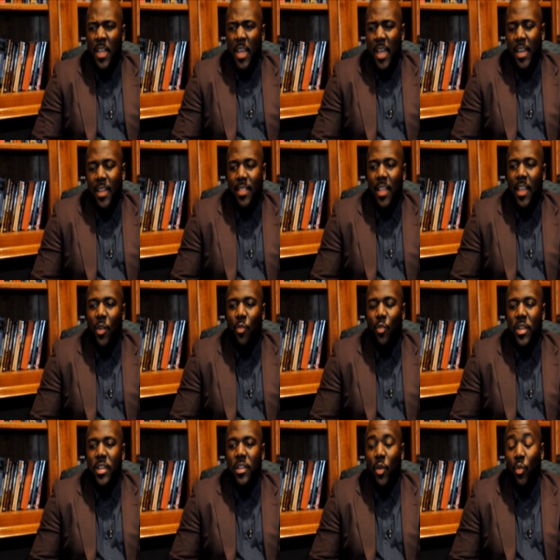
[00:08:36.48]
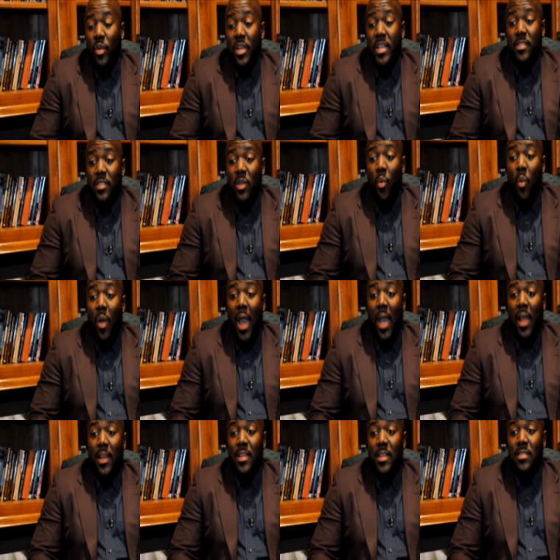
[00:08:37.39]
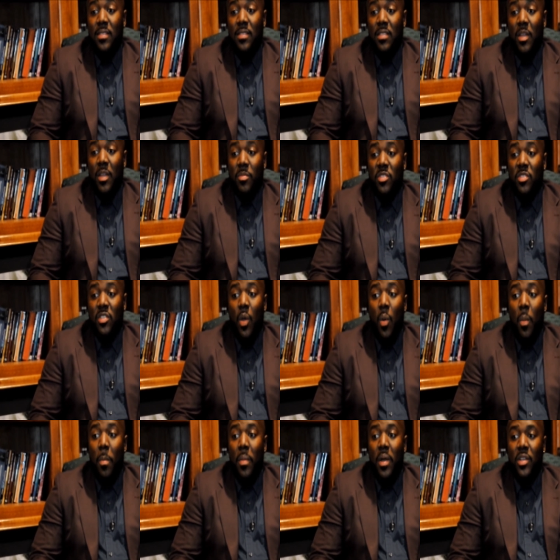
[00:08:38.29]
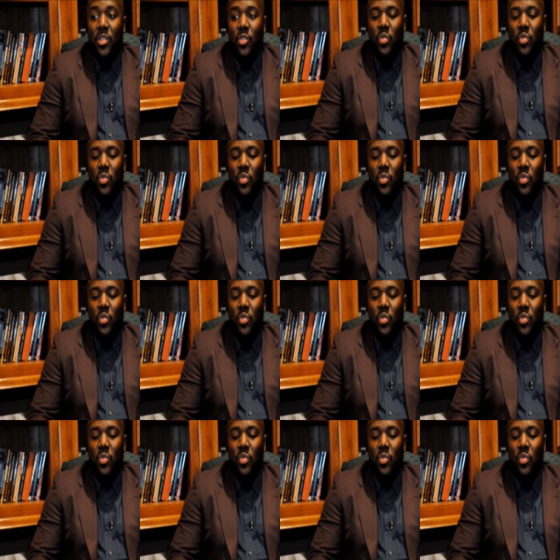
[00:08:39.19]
And the reason why I listened to them so much